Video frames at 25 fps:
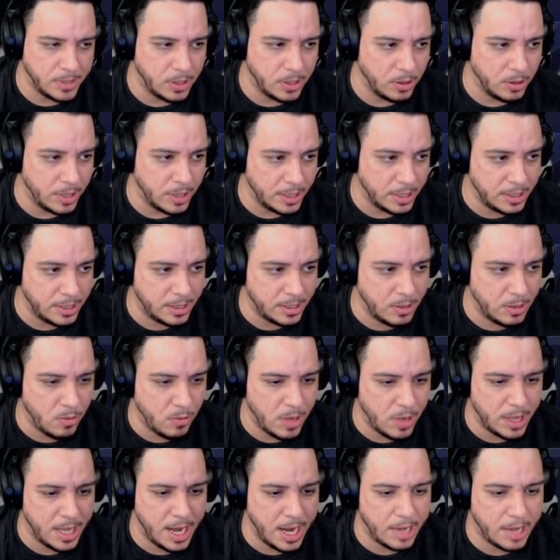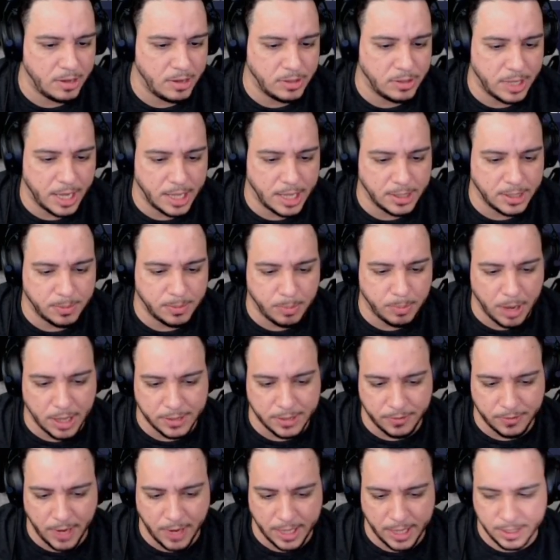So this is the one that I use against
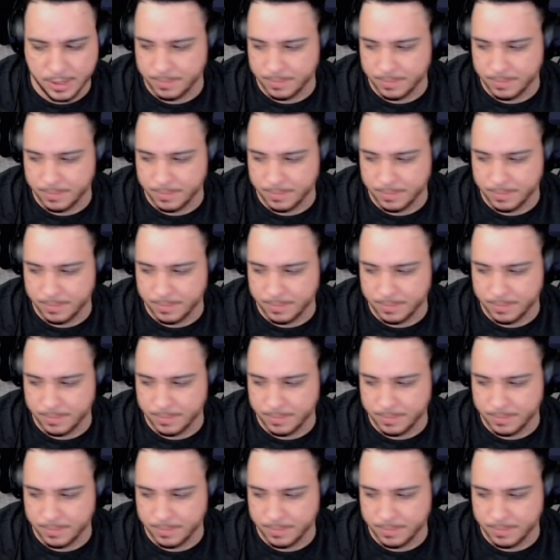boss fights.